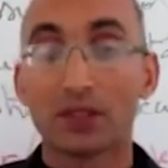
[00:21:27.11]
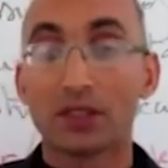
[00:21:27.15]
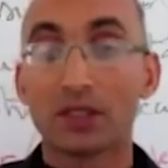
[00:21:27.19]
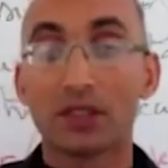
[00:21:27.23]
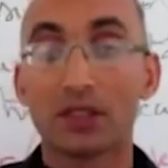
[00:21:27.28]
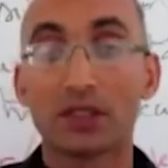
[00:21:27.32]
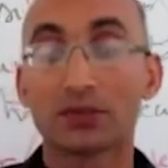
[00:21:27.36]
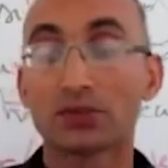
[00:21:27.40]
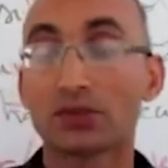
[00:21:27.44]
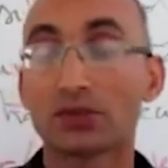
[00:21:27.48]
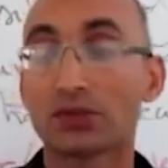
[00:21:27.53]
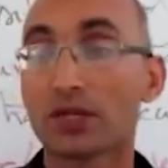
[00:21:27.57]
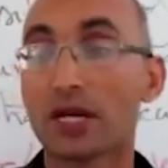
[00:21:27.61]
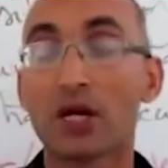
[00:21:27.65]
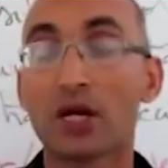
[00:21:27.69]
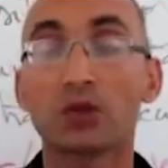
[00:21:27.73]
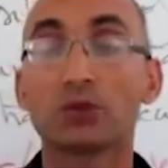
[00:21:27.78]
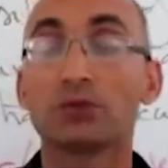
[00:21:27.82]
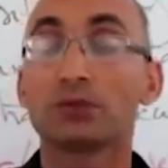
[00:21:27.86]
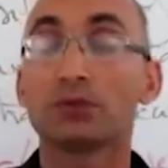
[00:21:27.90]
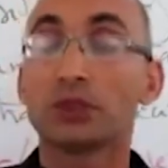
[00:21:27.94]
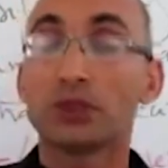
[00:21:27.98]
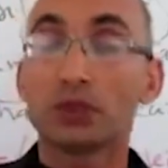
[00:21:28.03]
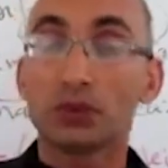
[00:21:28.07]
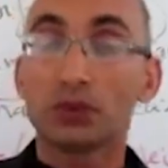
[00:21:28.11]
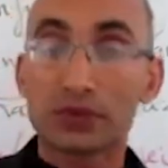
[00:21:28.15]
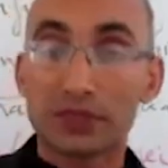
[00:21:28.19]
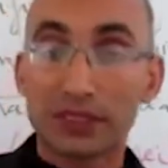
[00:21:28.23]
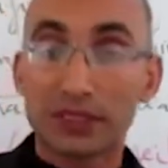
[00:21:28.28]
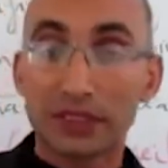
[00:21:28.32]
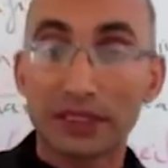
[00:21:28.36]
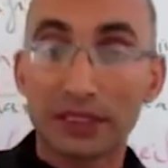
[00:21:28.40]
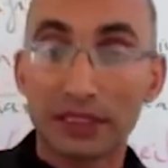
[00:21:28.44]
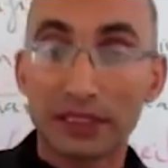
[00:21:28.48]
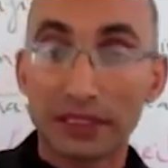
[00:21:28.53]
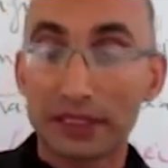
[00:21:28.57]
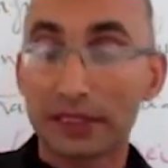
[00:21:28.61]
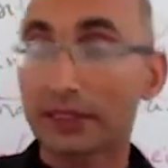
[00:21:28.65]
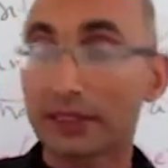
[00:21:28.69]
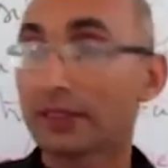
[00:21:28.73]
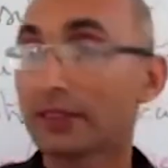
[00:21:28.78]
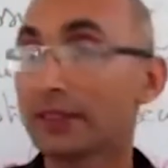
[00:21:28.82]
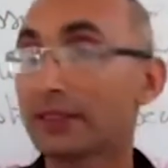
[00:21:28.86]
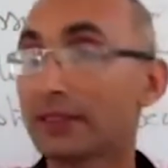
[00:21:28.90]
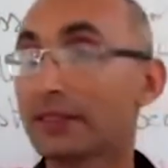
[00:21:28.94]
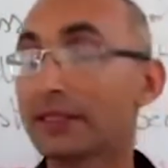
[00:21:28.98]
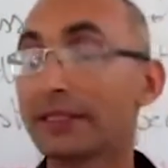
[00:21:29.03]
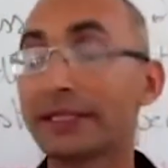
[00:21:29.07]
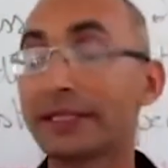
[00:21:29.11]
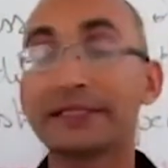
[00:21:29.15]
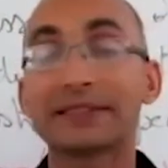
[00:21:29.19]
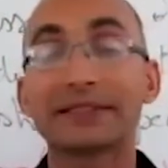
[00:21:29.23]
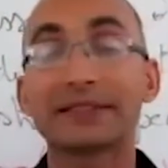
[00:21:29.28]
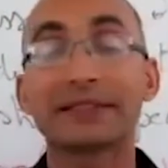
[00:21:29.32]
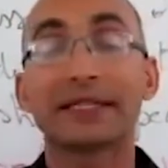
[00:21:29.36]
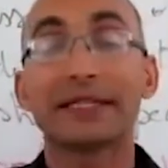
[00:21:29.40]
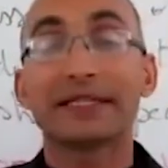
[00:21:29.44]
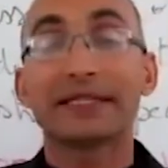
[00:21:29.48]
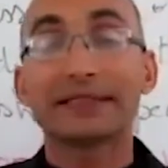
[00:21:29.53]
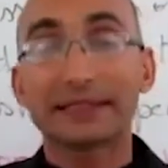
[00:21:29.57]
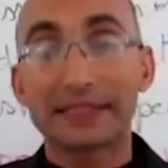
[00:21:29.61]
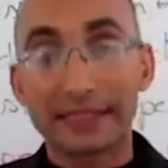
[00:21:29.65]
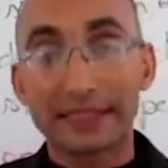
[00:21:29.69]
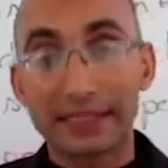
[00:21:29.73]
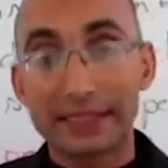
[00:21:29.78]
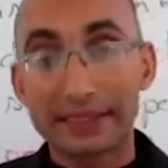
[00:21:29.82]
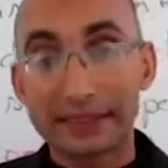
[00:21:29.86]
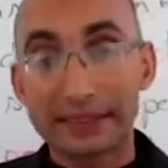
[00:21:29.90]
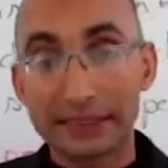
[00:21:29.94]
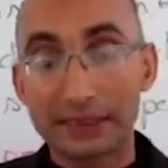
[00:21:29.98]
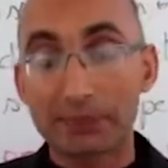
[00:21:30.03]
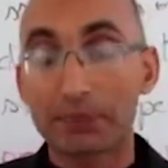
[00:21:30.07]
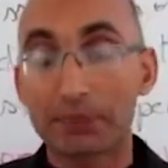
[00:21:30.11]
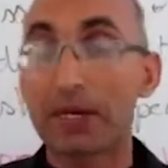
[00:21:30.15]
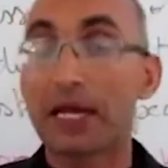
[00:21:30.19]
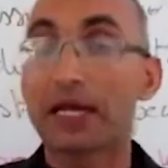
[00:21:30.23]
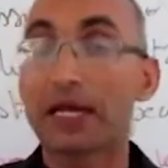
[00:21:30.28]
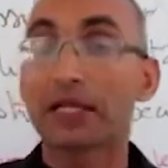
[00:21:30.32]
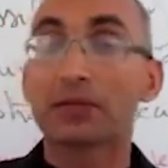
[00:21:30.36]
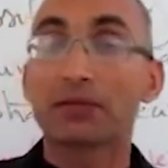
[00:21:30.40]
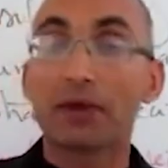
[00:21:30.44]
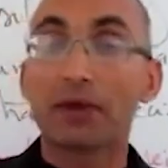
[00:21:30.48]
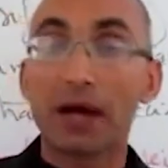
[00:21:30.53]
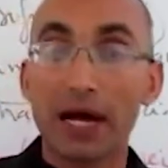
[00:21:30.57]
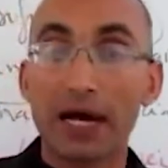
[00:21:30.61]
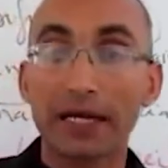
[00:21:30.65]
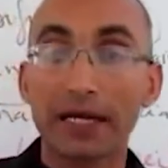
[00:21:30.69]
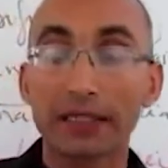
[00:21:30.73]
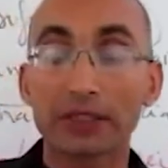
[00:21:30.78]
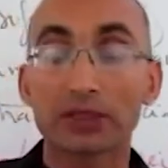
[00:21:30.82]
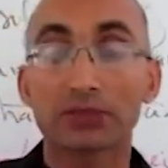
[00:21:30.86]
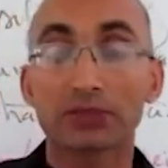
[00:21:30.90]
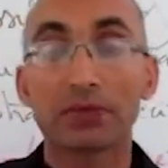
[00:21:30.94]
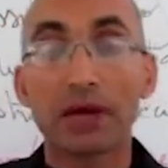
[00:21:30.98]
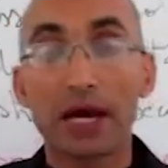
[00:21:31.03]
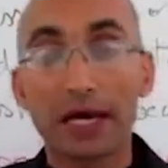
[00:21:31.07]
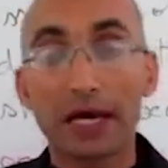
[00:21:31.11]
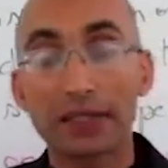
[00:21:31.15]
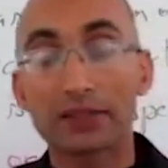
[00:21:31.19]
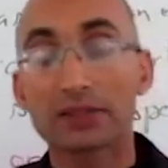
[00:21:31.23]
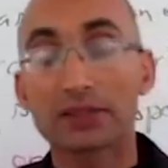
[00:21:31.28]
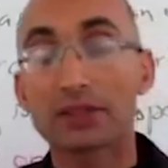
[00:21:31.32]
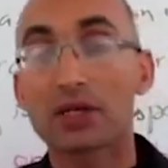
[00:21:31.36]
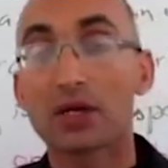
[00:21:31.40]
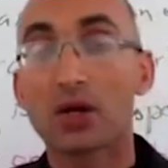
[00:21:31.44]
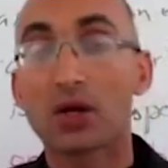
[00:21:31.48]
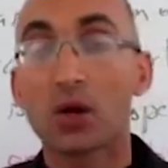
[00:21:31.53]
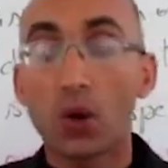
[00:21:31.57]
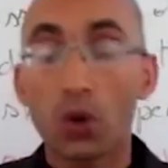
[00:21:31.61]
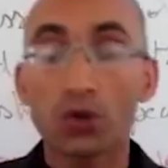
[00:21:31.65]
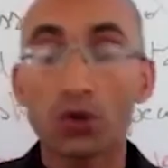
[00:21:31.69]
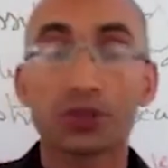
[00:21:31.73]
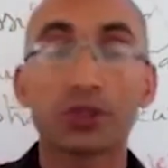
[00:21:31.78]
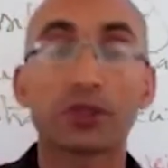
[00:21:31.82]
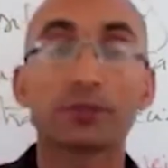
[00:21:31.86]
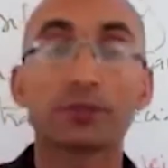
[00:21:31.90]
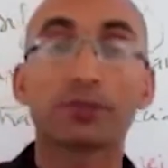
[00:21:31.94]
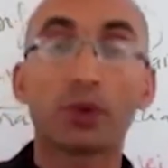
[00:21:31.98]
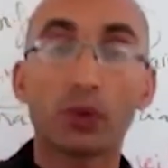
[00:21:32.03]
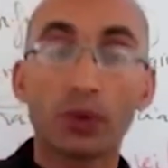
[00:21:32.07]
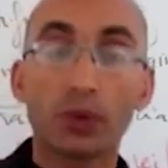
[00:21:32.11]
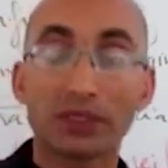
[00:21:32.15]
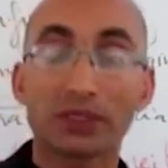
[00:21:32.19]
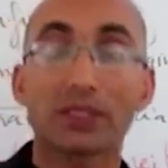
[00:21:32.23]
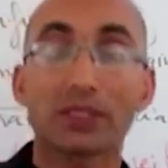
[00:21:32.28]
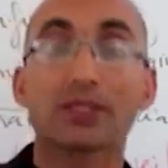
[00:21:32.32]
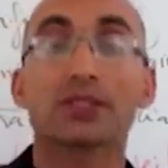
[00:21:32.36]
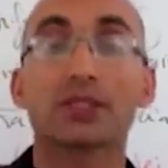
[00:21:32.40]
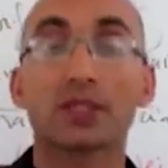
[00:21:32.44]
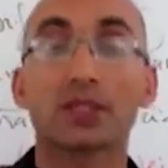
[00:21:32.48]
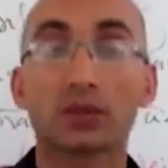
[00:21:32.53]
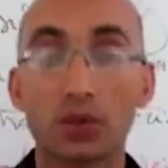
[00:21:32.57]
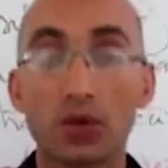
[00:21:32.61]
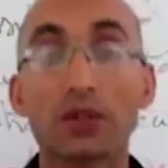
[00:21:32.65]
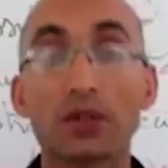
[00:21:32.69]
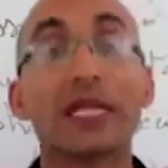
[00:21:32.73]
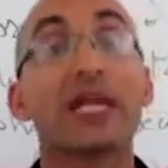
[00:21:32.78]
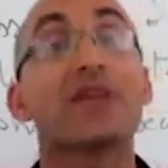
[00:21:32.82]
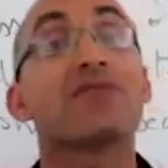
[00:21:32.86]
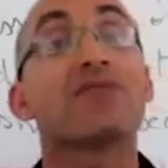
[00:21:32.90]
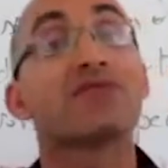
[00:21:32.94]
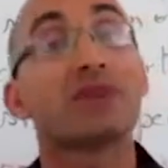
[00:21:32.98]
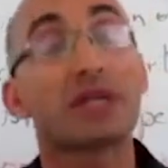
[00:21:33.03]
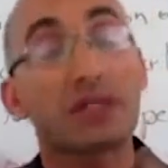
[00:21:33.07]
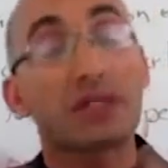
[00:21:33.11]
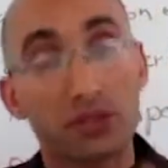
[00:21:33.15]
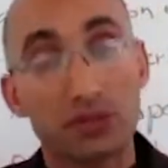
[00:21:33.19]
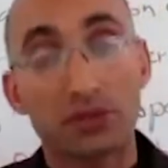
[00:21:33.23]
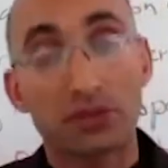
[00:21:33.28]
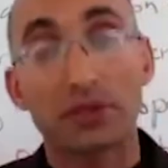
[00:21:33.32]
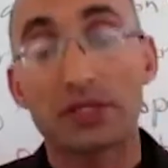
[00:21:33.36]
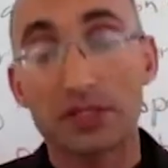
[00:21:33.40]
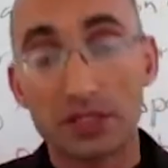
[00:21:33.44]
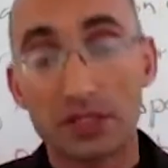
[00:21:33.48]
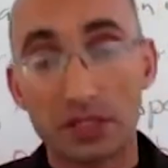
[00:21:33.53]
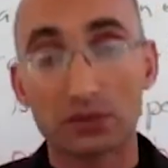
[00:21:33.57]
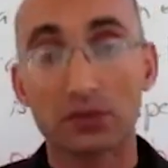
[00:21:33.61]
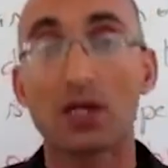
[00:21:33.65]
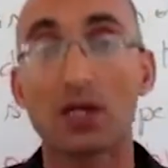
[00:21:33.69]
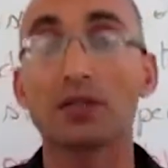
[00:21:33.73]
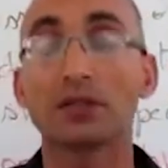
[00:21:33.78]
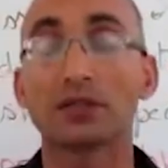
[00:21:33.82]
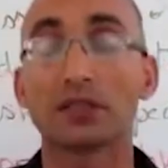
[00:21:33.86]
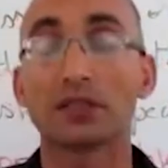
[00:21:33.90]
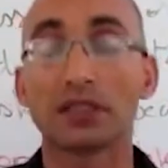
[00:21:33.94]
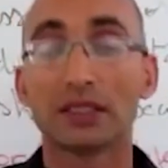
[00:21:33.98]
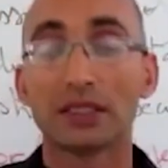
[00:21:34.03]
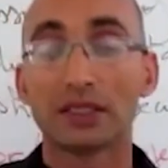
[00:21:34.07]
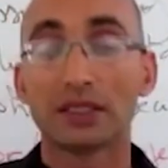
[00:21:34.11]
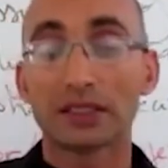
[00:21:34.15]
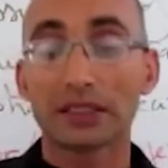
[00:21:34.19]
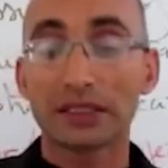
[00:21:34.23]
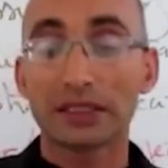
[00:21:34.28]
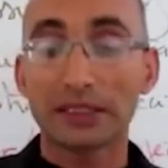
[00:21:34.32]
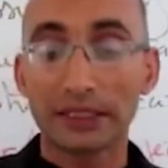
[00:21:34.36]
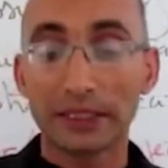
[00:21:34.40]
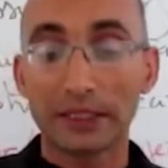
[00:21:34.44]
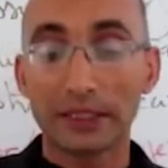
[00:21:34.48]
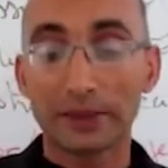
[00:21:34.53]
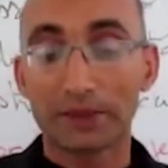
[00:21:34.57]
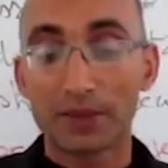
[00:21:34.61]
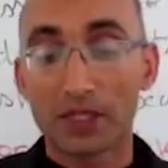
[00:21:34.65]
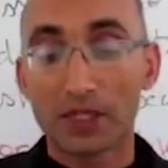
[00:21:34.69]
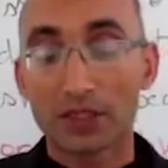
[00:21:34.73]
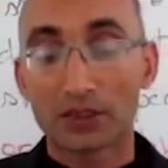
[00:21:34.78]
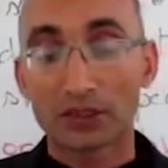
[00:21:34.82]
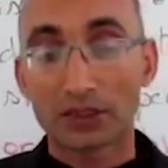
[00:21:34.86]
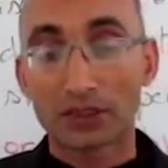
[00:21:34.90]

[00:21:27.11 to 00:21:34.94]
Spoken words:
don't know, music, he is an essayist, playwright, writer, author, poet, and so on, inventor, and so on, clear.